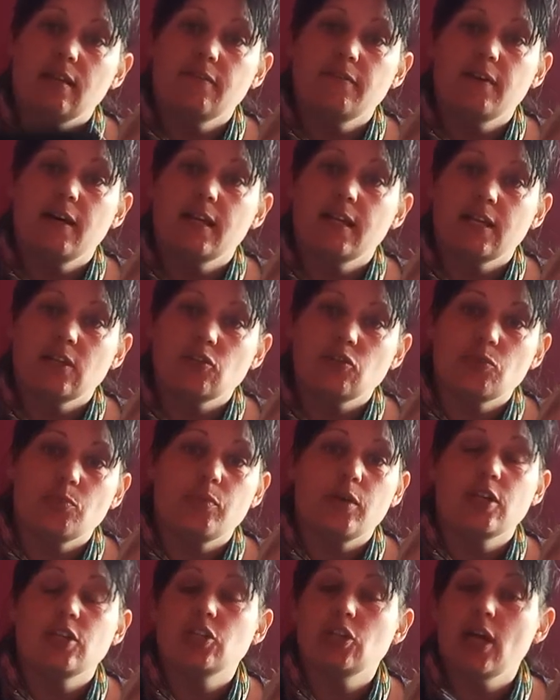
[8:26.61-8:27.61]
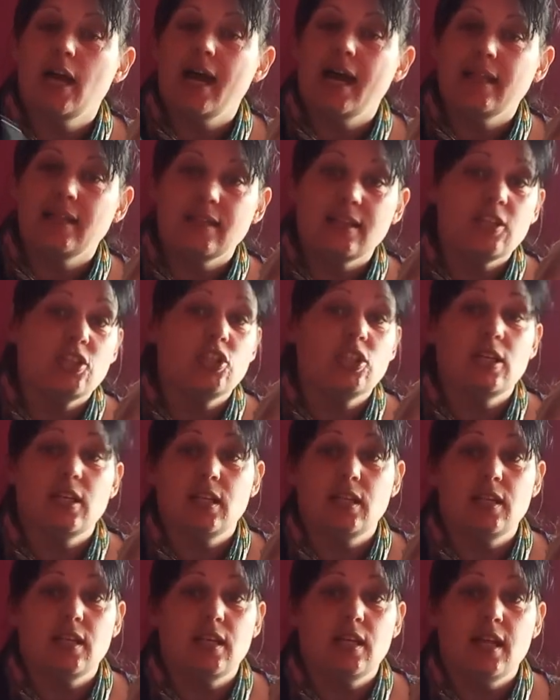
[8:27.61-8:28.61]
the financial pressure and they
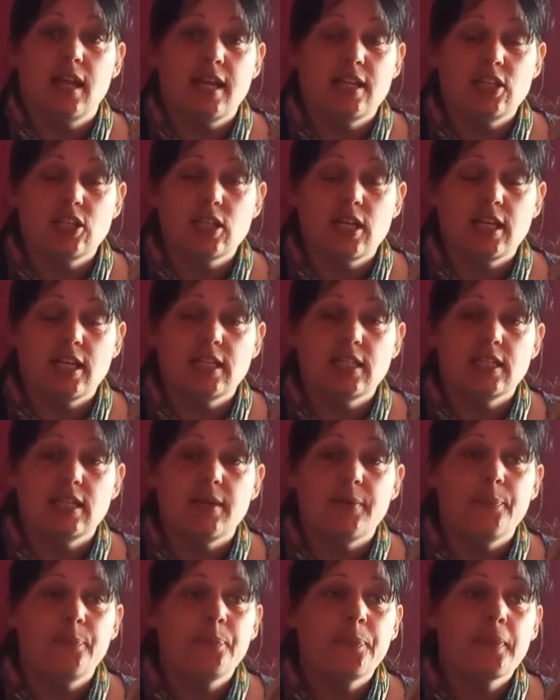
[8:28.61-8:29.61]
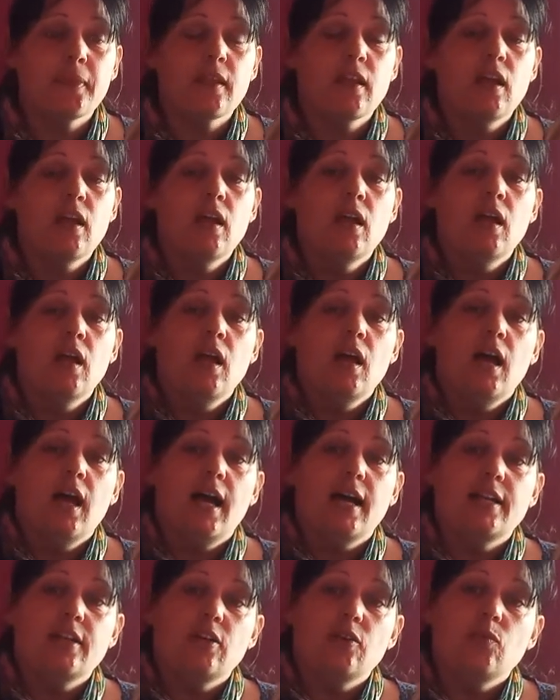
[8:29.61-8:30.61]
share the educating.
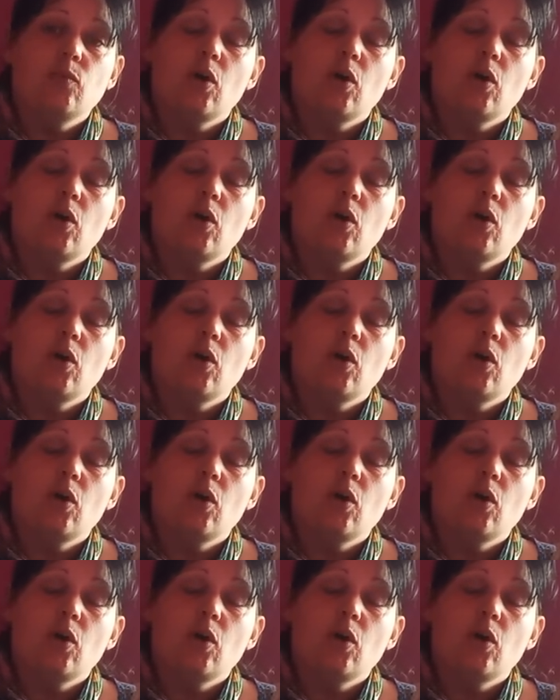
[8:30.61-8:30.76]
I know